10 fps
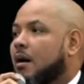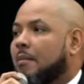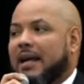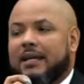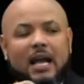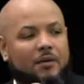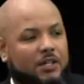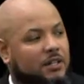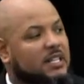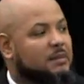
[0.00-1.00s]
My
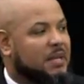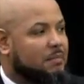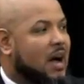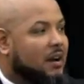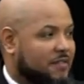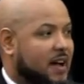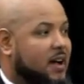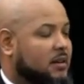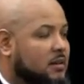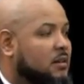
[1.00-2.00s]
character needs to be modified.